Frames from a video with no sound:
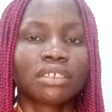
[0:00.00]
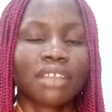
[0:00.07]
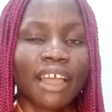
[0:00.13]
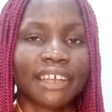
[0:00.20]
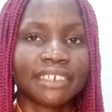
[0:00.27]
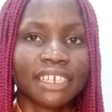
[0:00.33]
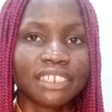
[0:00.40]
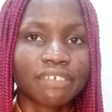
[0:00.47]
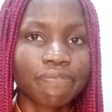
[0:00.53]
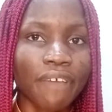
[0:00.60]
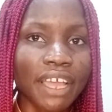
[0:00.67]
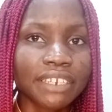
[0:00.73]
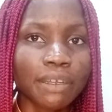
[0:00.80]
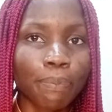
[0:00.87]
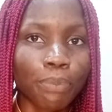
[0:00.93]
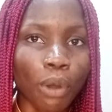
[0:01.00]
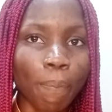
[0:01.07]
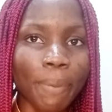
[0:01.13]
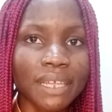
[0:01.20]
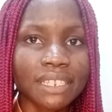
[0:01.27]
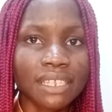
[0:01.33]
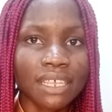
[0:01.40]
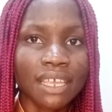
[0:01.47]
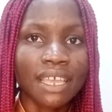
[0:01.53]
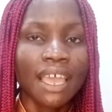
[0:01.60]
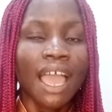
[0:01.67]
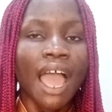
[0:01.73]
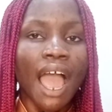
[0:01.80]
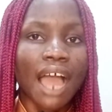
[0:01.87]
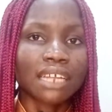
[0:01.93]
to identify the
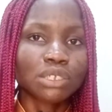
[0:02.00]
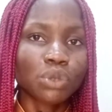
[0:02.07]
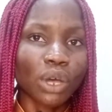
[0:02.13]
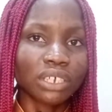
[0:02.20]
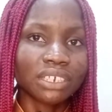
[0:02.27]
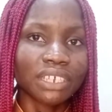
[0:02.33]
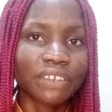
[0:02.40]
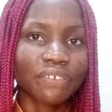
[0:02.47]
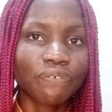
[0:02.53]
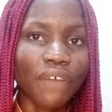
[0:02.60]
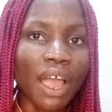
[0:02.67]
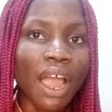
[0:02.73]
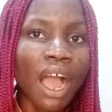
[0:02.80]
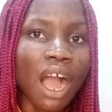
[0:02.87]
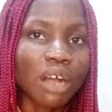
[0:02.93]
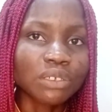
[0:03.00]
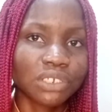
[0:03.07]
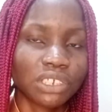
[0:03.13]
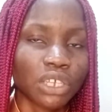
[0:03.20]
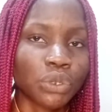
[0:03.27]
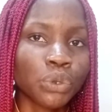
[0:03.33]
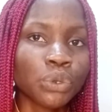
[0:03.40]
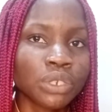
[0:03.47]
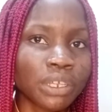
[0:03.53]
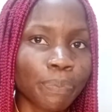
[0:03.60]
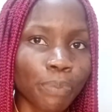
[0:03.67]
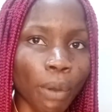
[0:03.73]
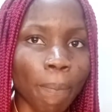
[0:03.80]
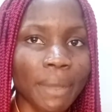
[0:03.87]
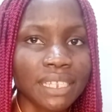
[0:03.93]
property and to identify how genuine the
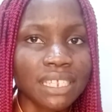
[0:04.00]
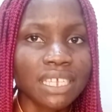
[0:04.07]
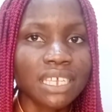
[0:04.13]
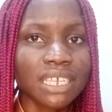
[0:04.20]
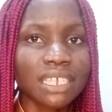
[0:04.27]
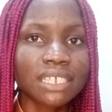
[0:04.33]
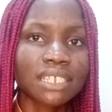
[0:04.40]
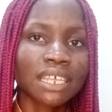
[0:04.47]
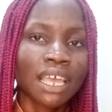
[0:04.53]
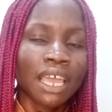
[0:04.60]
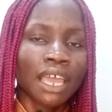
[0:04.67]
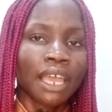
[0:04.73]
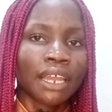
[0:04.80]
property is.